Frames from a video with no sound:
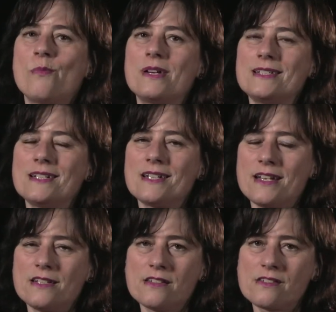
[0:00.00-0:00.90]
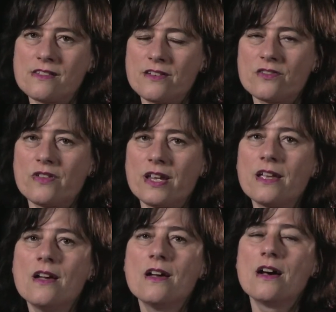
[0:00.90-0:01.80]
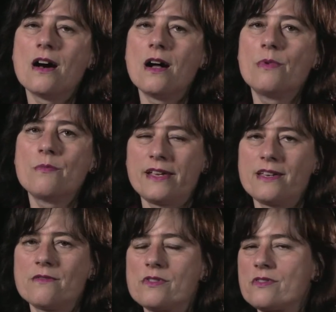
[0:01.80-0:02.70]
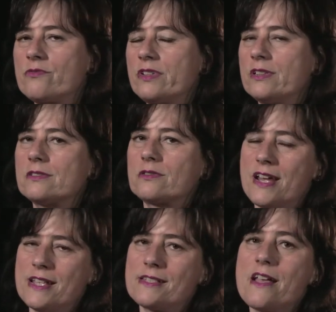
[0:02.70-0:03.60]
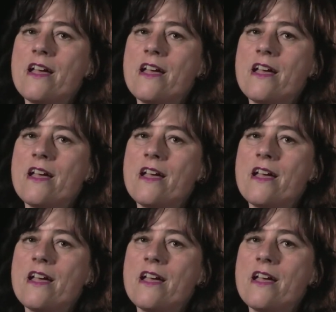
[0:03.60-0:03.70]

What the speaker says: But in the 19th century, album making was a real craze.